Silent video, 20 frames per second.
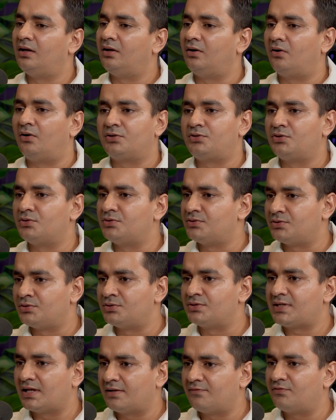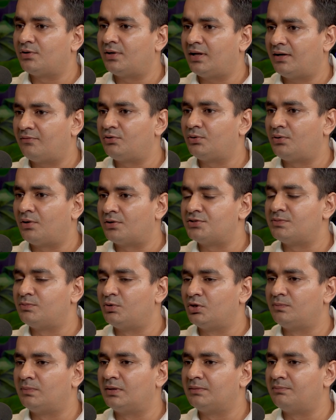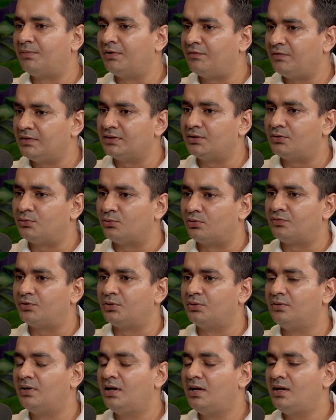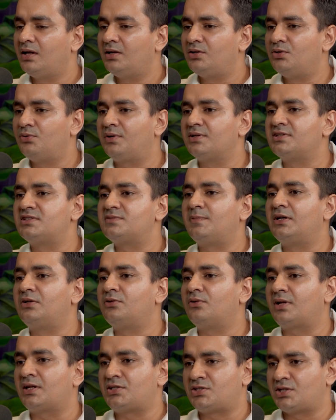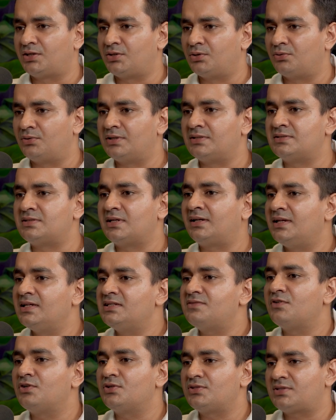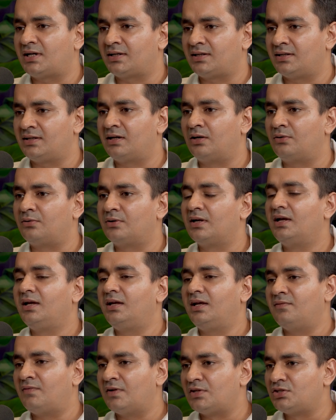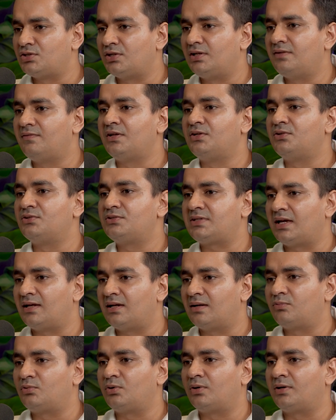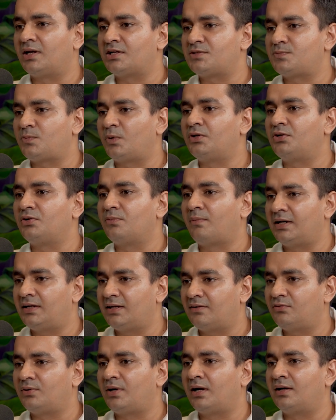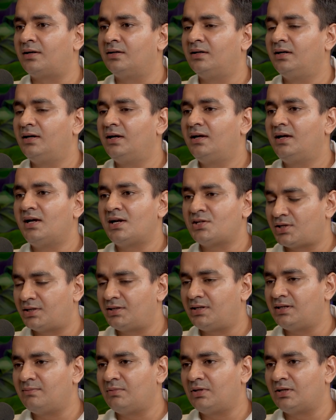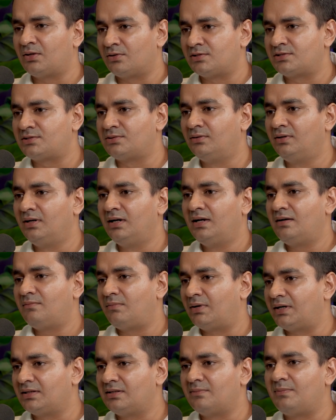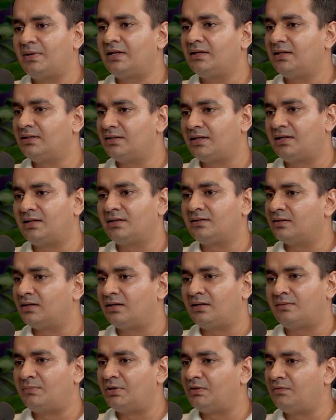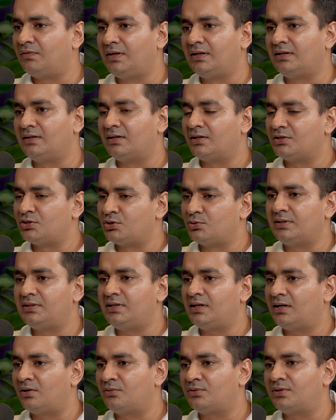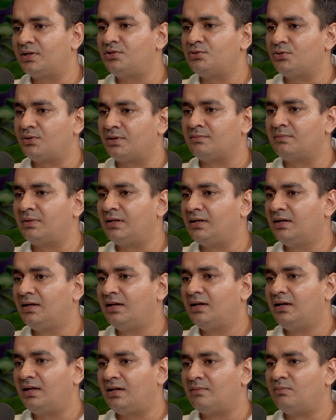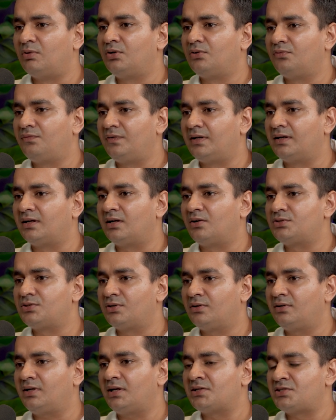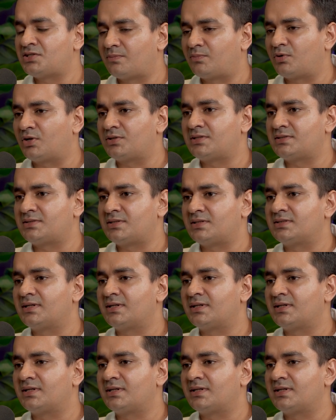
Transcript: or you yourself you'll have to contribute, but between the two of you, you can split your HR duties, at least when you're starting out. Eventually, when you scale up to a large point, you might have to get a HR team in also, but in the beginning, they can, between you and the accountant, you can be able to figure out your HR processes.